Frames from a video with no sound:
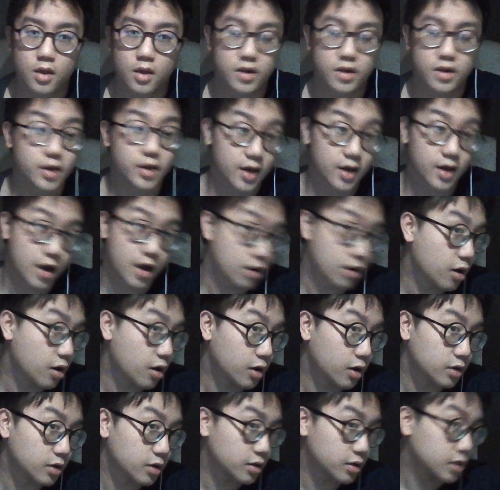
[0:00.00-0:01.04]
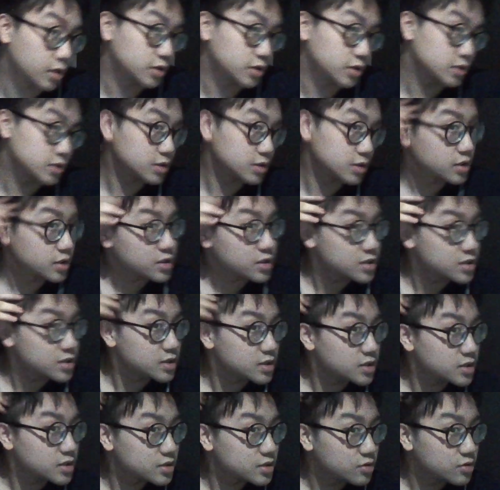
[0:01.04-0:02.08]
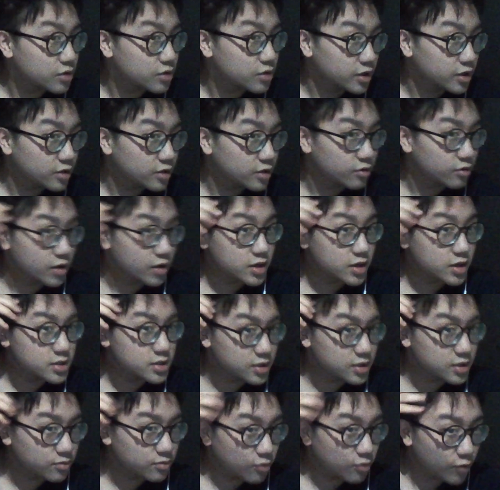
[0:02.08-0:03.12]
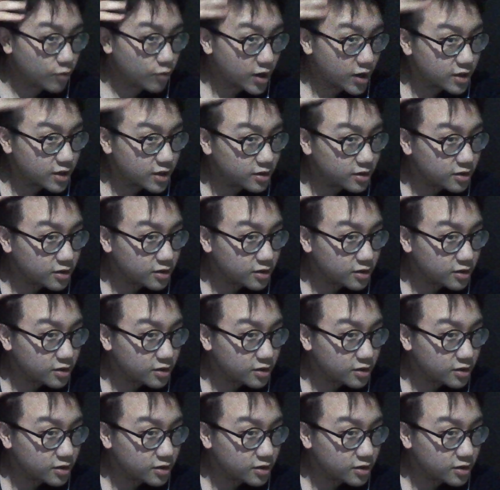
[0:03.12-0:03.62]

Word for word: you get a haircut because this is looking crazy. Bro,